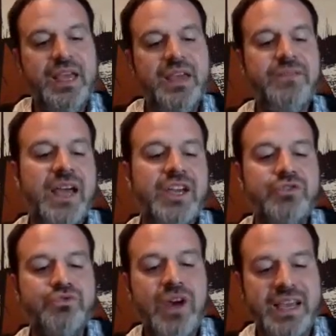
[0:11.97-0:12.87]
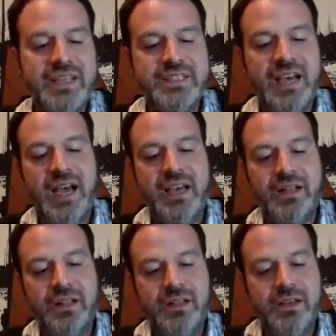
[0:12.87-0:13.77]
If I could
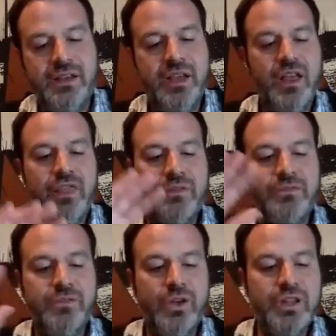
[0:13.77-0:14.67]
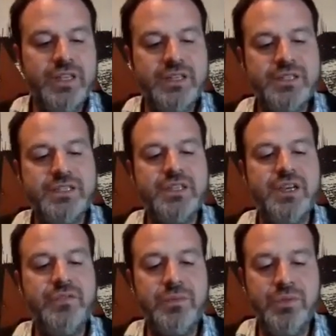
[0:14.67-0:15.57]
reconcile the fullness
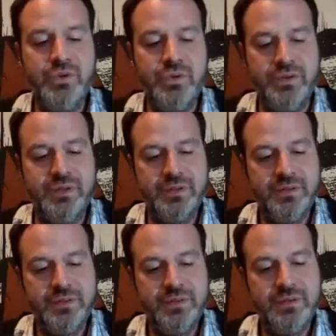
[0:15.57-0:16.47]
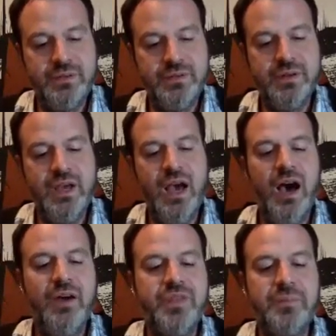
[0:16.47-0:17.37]
of the moon,
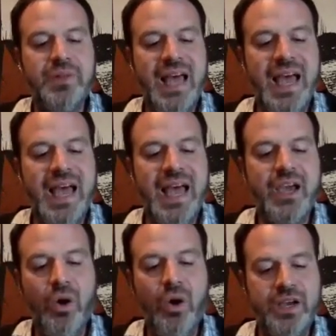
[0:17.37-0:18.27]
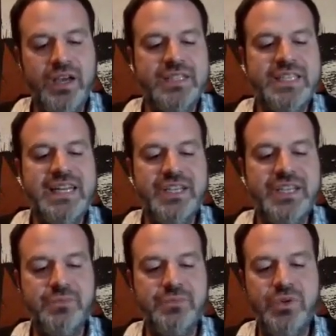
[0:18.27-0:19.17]
of the black oak
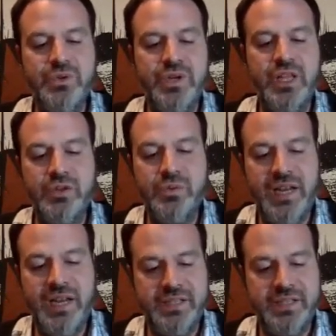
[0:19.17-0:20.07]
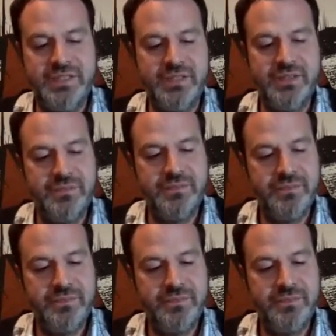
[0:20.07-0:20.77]
tonight's moon illuminates,